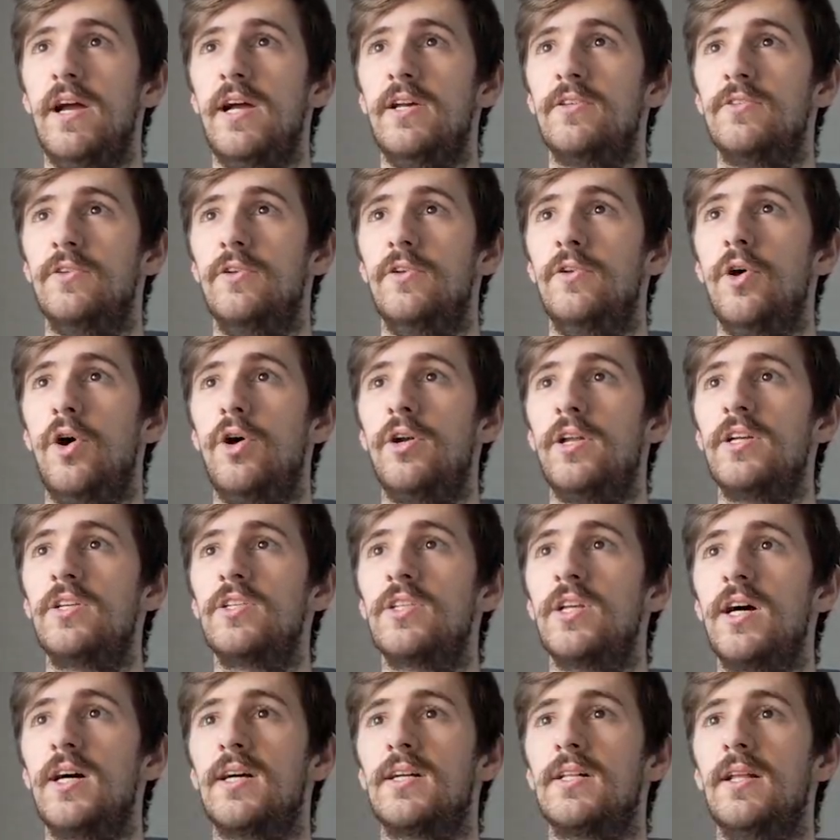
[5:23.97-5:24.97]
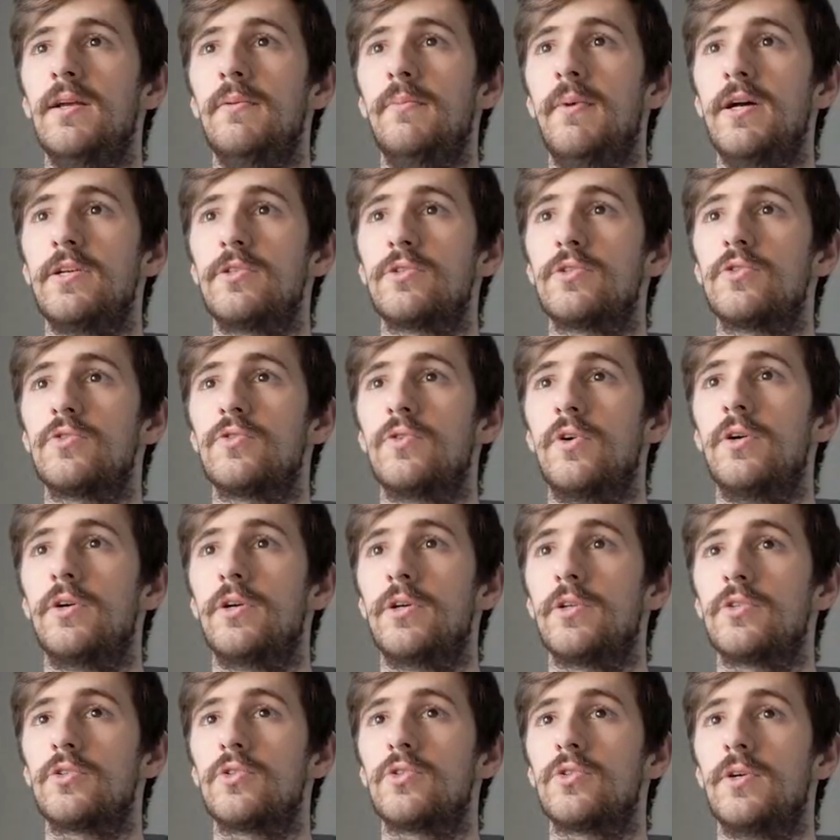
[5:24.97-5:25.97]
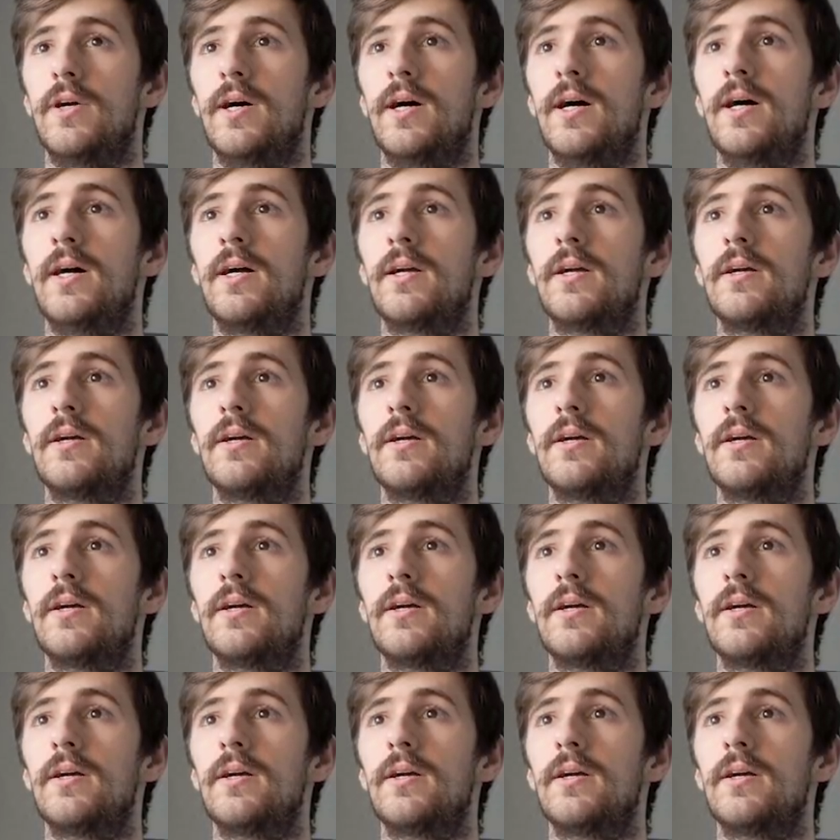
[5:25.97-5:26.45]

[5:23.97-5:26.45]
is not exactly my strongest track.